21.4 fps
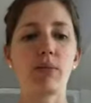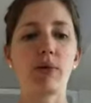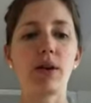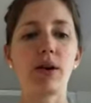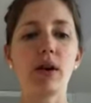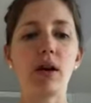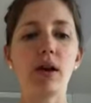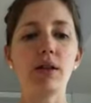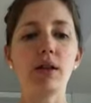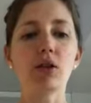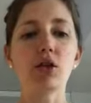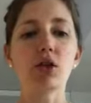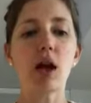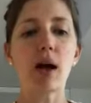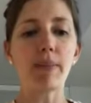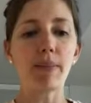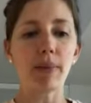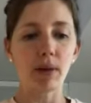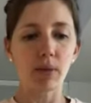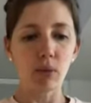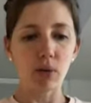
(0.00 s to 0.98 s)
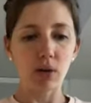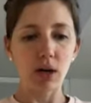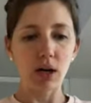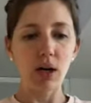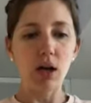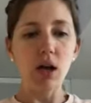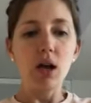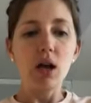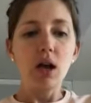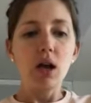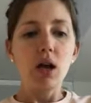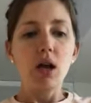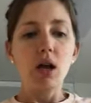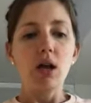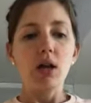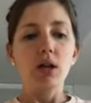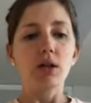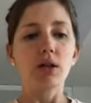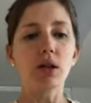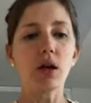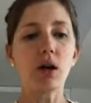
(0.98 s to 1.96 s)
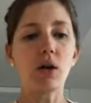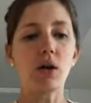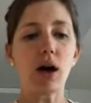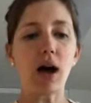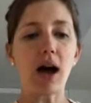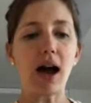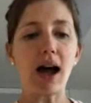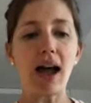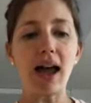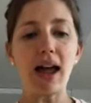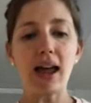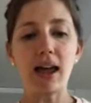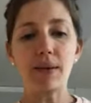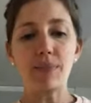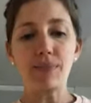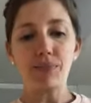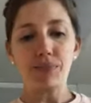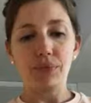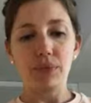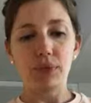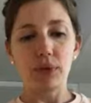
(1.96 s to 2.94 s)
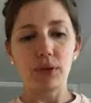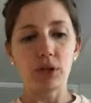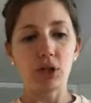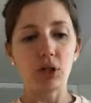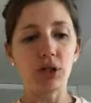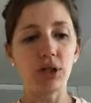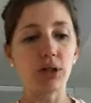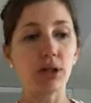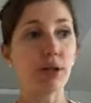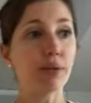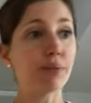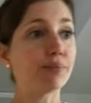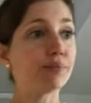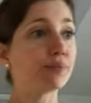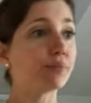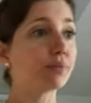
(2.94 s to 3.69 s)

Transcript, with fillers: put it on the chopping board. So I Mommy, just...